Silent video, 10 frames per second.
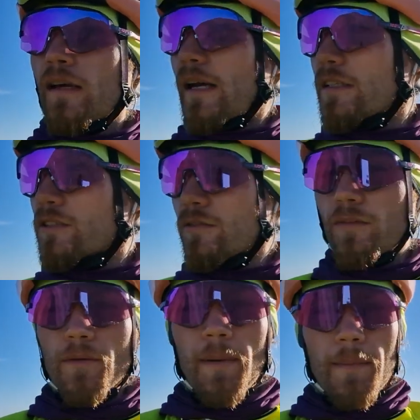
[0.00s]
it doesn't
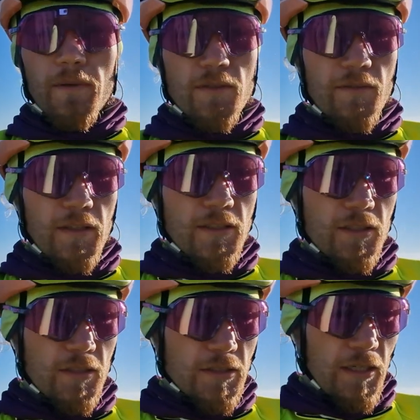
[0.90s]
ruin my
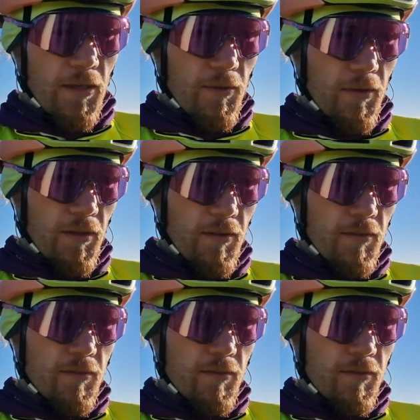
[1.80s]
motivation, because I know that